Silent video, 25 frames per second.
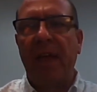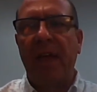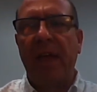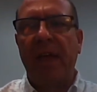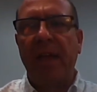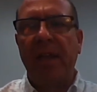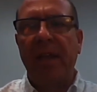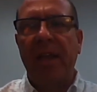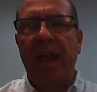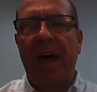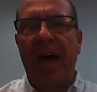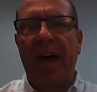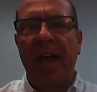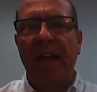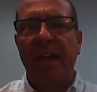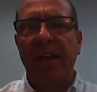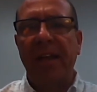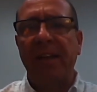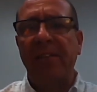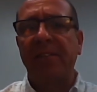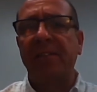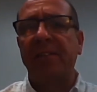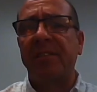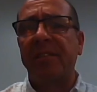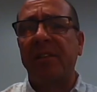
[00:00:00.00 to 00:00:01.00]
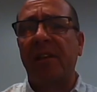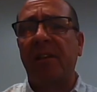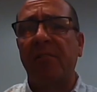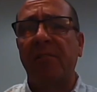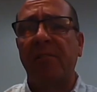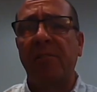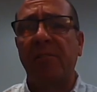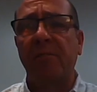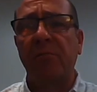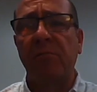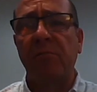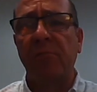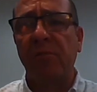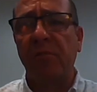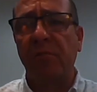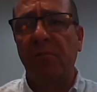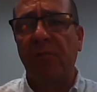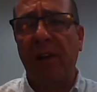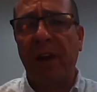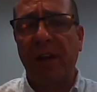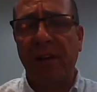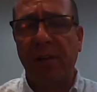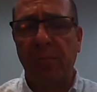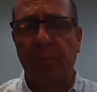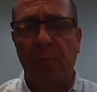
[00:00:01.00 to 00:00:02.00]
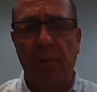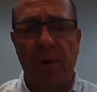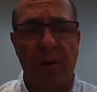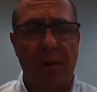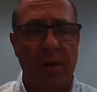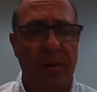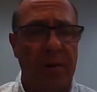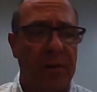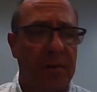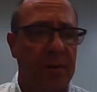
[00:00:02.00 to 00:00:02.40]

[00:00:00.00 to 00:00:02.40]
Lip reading: and not necessarily doing the direct work.